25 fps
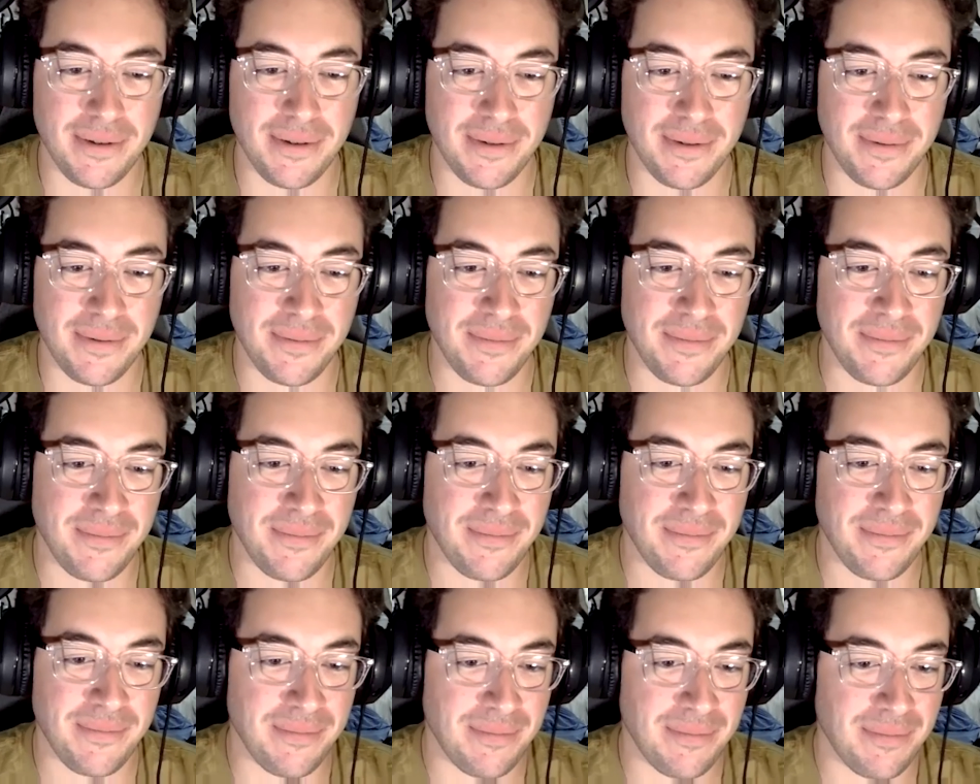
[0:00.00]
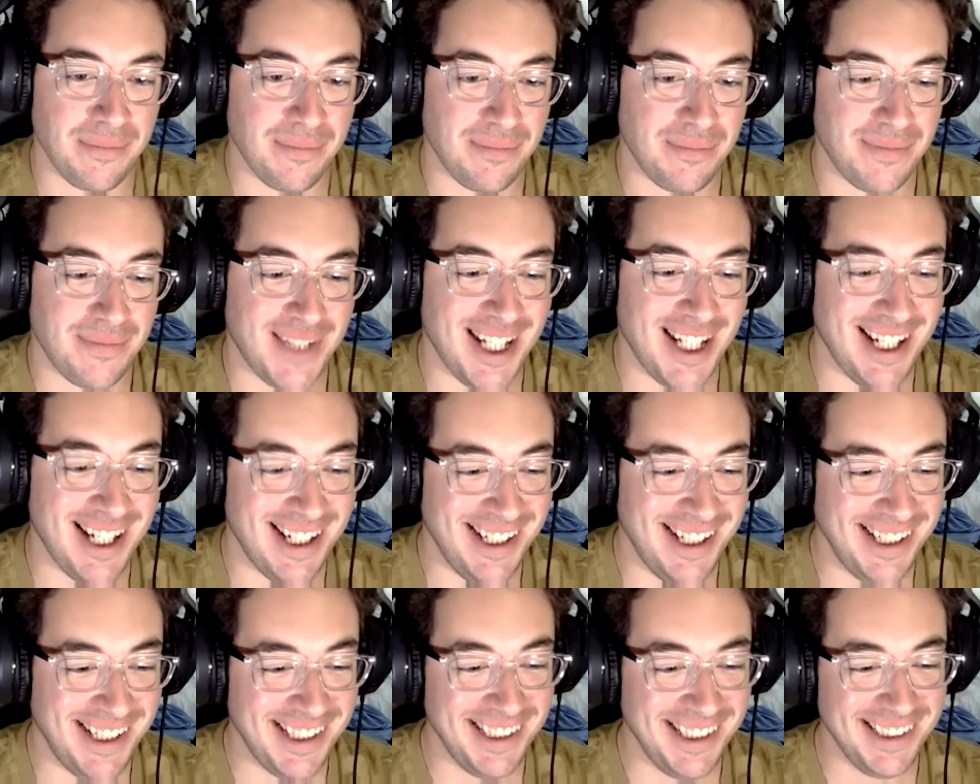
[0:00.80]
do you like it? I
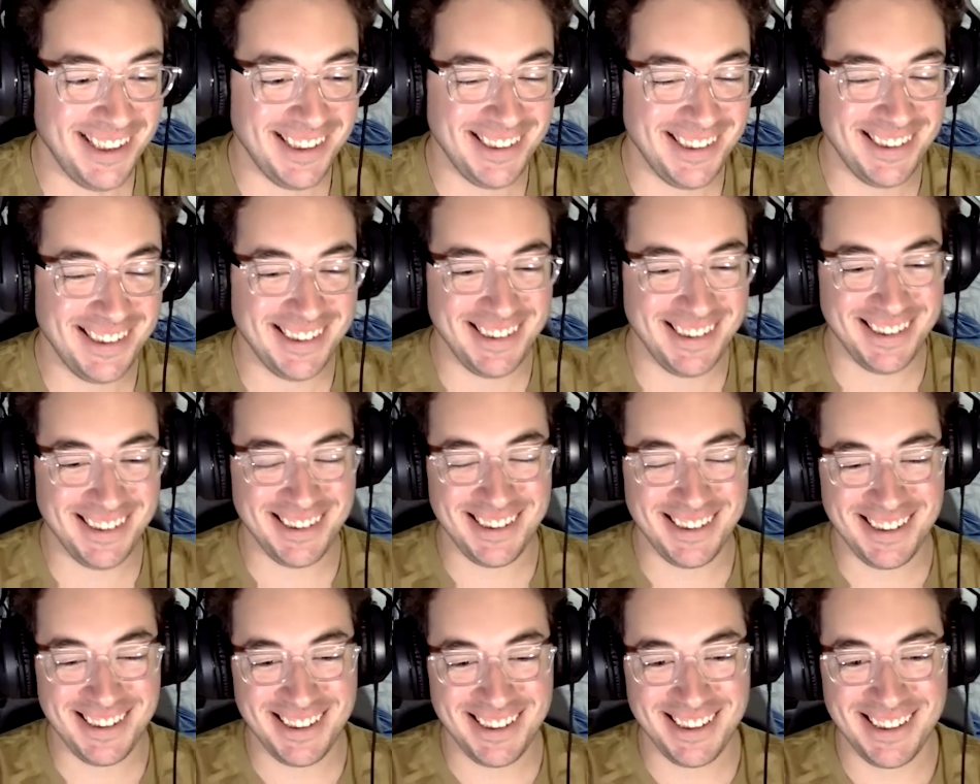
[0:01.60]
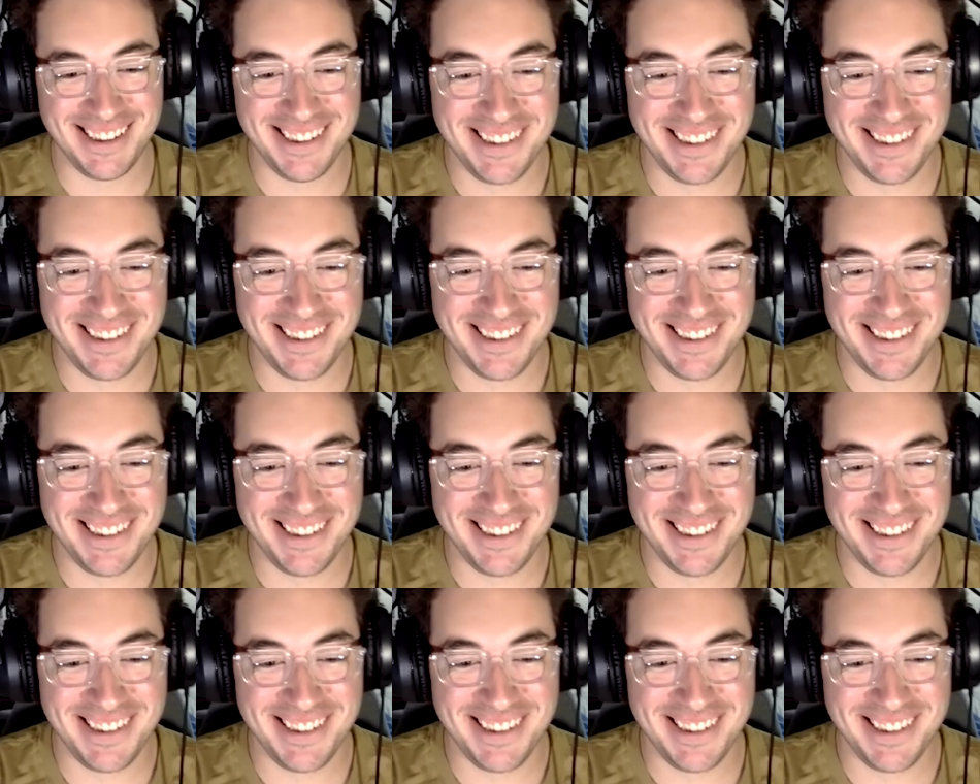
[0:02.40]
mean, does it